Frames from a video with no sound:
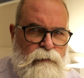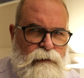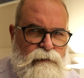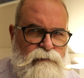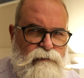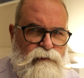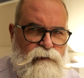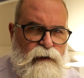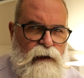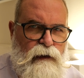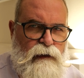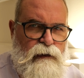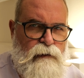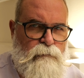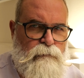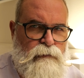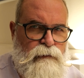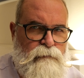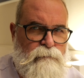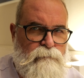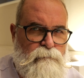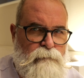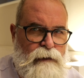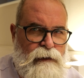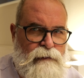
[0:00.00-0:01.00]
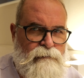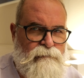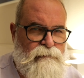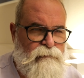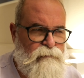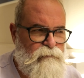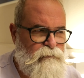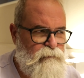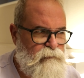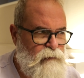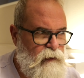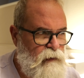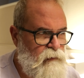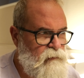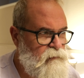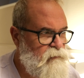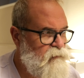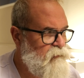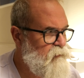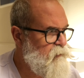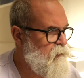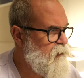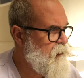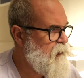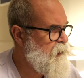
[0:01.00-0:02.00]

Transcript: and today I am in Metz in France,